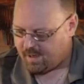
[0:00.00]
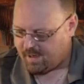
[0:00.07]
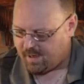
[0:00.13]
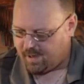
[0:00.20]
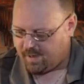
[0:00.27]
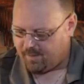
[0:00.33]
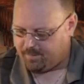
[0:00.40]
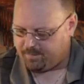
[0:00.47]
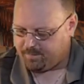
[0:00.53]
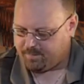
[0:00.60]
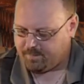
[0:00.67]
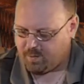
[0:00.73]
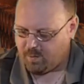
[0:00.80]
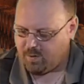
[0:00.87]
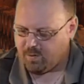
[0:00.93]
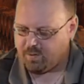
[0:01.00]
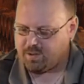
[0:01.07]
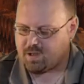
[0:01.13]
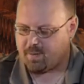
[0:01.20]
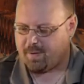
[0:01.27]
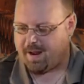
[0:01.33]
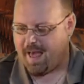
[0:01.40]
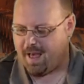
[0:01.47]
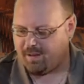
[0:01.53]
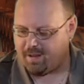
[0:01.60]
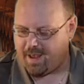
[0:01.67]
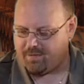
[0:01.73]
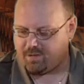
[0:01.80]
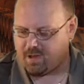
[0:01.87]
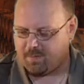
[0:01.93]
Um, we don't really talk about
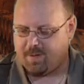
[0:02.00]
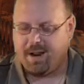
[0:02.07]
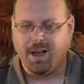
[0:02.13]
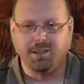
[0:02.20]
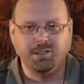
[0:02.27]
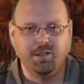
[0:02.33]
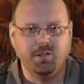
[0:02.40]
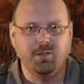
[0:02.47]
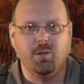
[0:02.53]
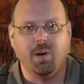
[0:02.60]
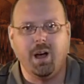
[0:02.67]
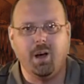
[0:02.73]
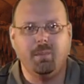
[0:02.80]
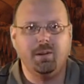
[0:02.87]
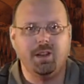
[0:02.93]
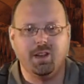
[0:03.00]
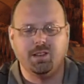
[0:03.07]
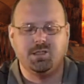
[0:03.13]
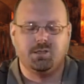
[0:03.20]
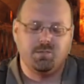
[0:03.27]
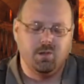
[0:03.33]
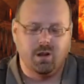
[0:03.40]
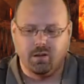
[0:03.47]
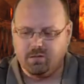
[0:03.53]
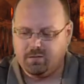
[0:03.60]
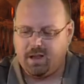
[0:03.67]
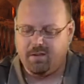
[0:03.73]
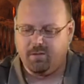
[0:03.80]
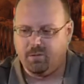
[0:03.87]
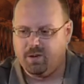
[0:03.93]
al- haven't talked about altitude in a while because
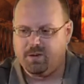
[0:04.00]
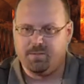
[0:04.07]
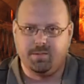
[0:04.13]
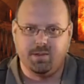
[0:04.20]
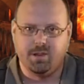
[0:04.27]
well haven't really